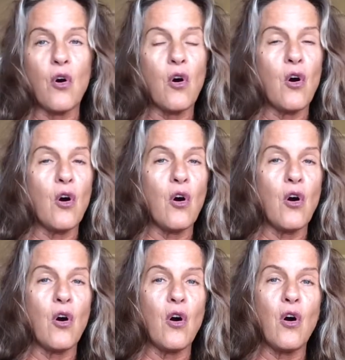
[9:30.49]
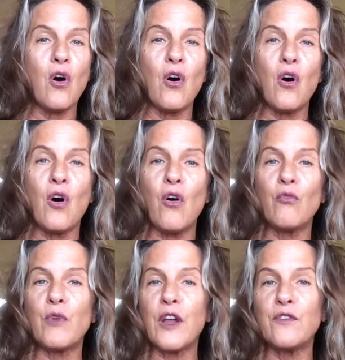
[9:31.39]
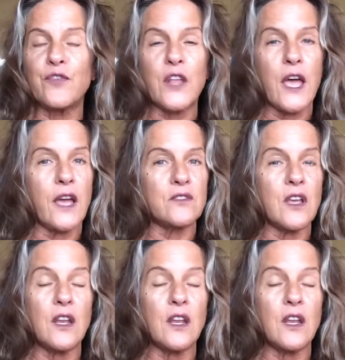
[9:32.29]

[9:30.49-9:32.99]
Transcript: all red flags.